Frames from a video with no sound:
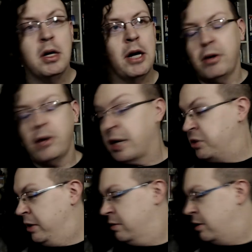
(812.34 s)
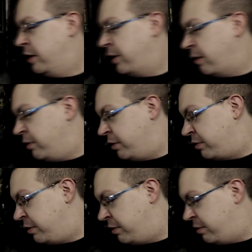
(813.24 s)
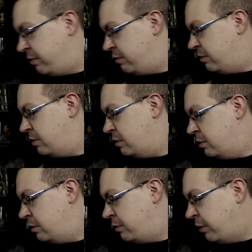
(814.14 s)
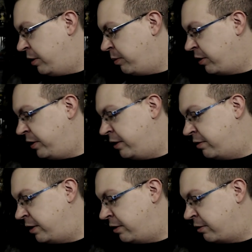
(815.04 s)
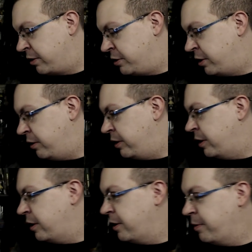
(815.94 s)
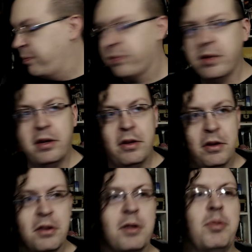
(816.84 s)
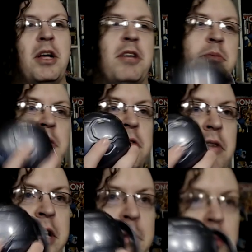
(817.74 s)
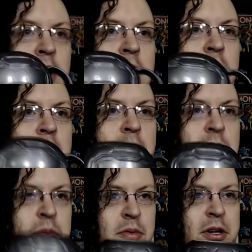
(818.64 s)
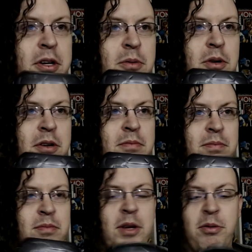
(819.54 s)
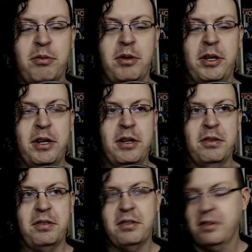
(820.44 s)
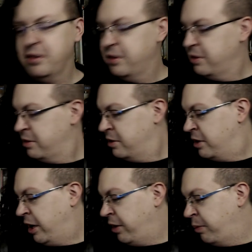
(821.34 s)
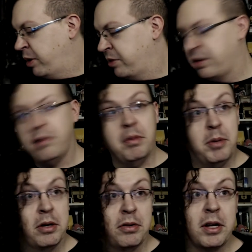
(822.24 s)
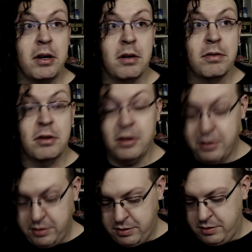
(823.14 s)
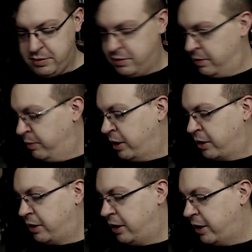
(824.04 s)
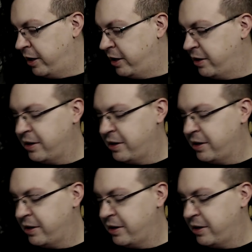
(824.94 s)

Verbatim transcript: I do, actually, I have this. It's dirty, but on the inside, so I can show it. The Plasma Grenade mug was a pretty good one. That was really nice. And the best of the mugs they offered. Not gonna lie.